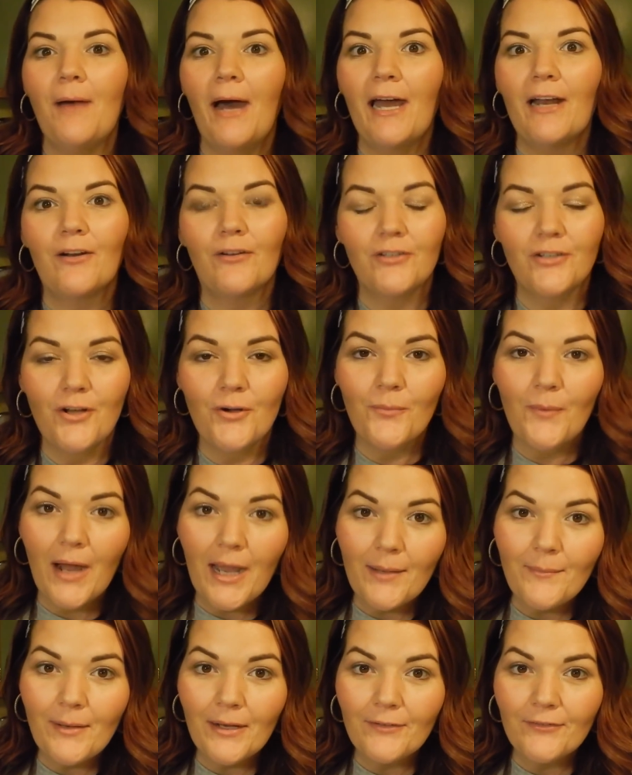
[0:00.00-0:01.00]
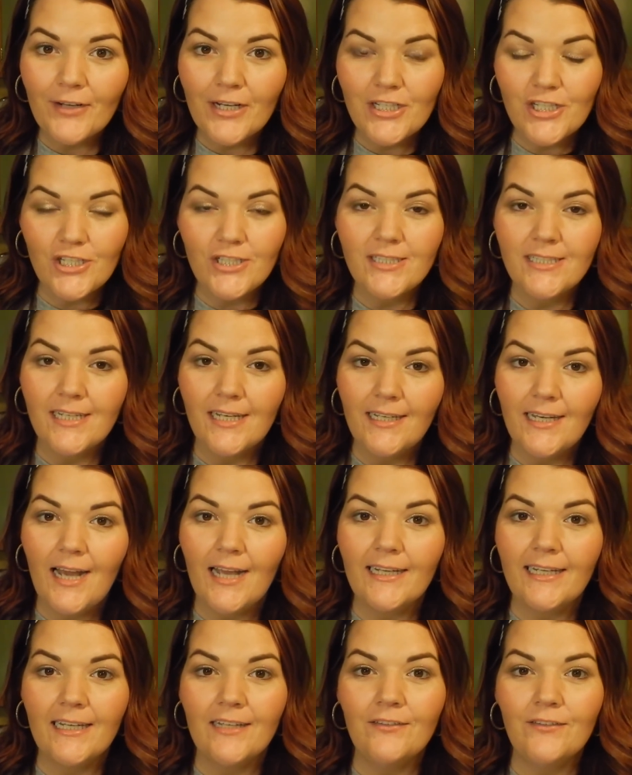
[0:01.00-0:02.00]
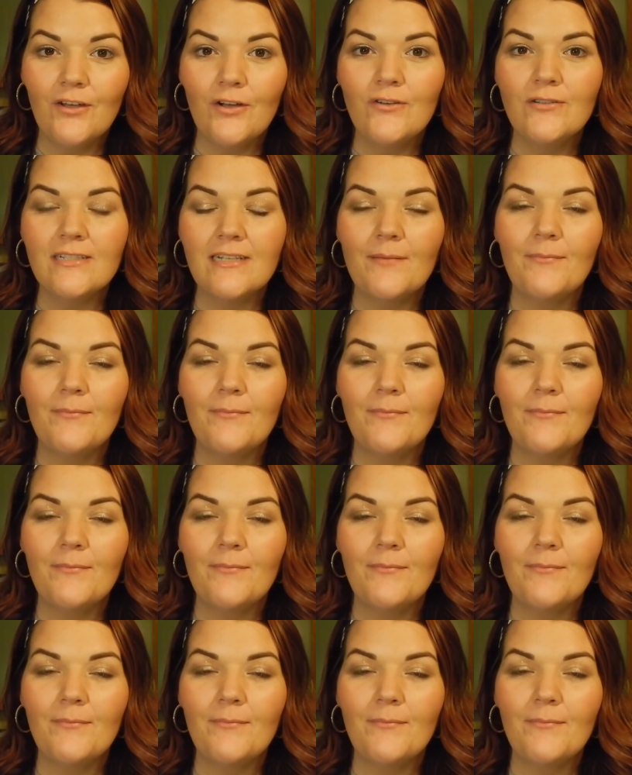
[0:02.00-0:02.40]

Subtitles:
I don't know why my region did not get those.